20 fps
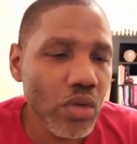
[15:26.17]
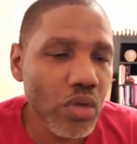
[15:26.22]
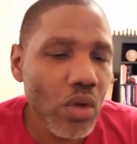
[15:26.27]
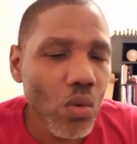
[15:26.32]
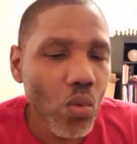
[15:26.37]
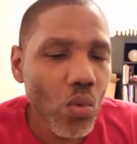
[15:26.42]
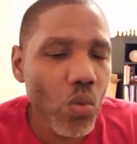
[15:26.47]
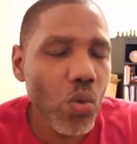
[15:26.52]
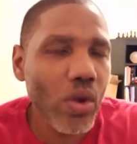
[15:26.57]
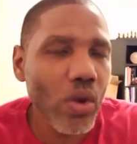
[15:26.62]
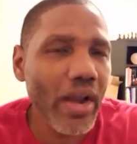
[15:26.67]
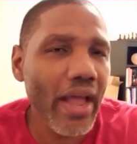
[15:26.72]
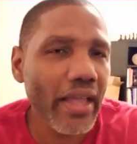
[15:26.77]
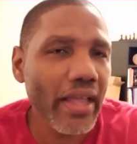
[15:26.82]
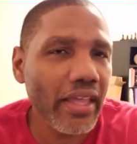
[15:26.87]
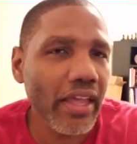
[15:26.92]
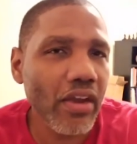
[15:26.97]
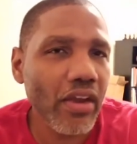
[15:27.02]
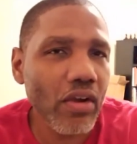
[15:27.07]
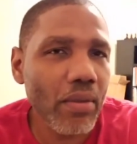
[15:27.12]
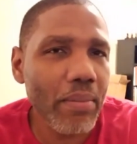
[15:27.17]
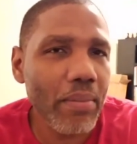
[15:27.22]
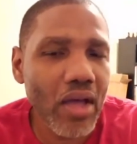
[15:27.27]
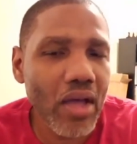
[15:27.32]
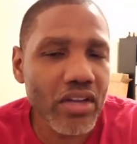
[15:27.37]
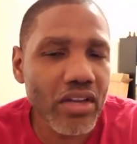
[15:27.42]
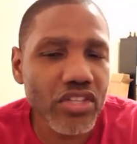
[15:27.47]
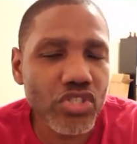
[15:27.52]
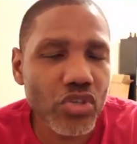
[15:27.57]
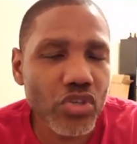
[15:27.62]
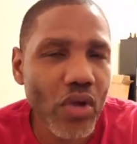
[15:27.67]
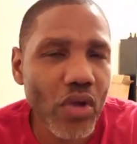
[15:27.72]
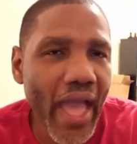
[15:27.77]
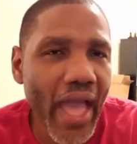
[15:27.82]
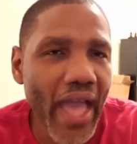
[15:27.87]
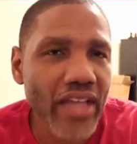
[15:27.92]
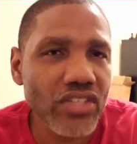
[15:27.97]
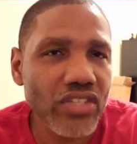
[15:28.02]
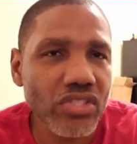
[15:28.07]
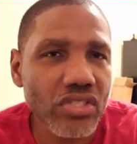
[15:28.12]
What I care about is your
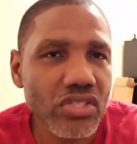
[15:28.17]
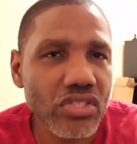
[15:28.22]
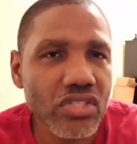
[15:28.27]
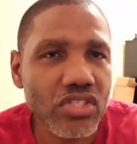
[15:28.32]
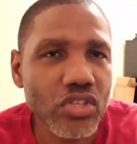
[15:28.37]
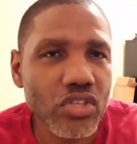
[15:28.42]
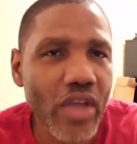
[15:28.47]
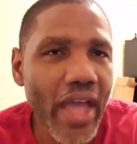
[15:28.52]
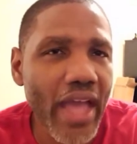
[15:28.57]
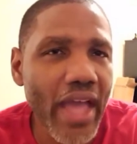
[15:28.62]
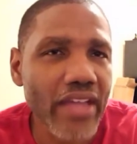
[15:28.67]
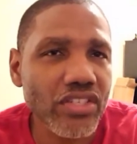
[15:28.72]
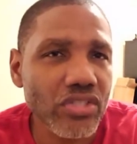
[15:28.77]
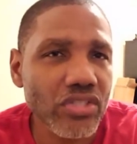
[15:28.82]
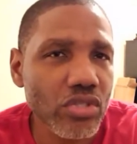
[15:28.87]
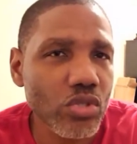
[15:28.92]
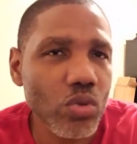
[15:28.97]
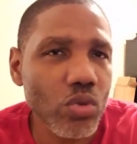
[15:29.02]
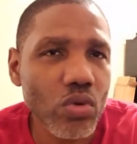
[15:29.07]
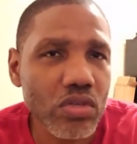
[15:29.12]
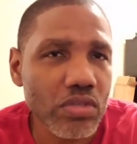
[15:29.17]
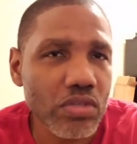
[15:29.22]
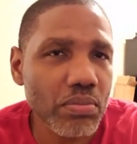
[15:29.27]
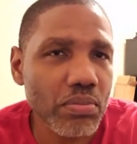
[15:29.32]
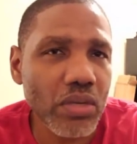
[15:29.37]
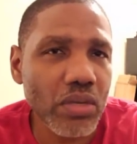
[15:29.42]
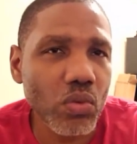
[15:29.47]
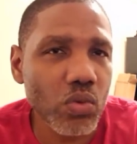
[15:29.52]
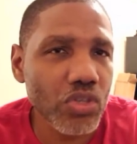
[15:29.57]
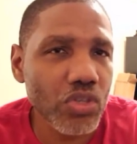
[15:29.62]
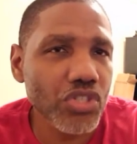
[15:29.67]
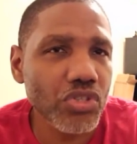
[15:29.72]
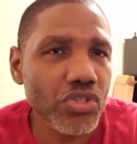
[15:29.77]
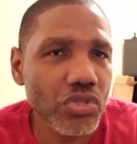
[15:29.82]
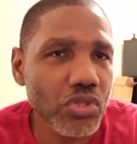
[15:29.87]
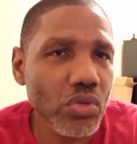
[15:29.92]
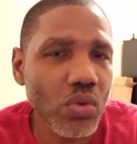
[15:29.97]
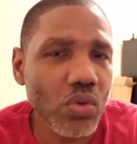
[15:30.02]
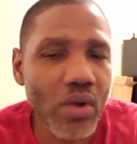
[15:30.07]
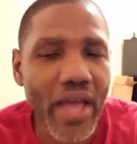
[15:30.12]
actions and your actions towards me. What
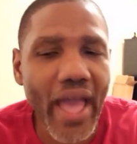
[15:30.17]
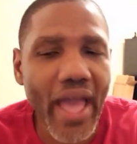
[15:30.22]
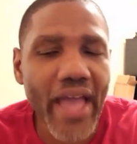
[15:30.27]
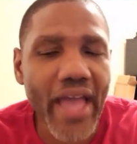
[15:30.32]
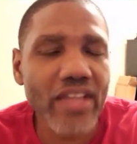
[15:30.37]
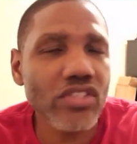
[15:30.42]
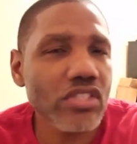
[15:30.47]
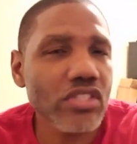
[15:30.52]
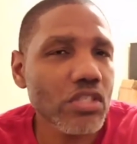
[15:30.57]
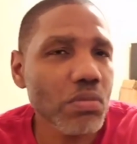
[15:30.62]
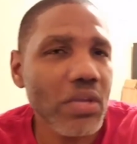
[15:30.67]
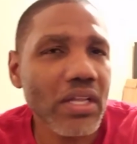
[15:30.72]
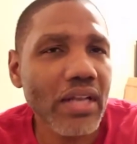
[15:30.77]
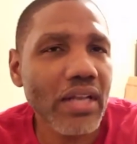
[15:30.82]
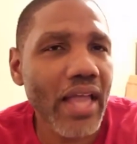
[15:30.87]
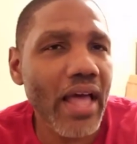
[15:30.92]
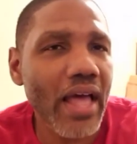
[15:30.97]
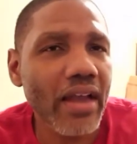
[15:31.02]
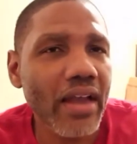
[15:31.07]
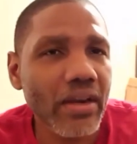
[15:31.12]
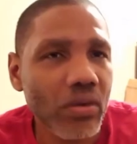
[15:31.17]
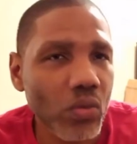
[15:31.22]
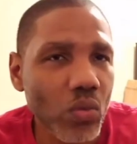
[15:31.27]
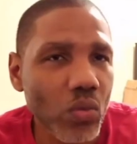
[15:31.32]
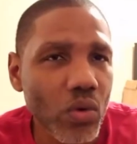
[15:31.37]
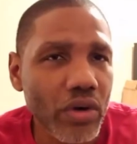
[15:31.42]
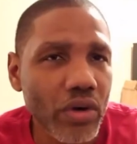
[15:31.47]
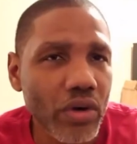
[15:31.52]
you're doing. Actions speak louder than words.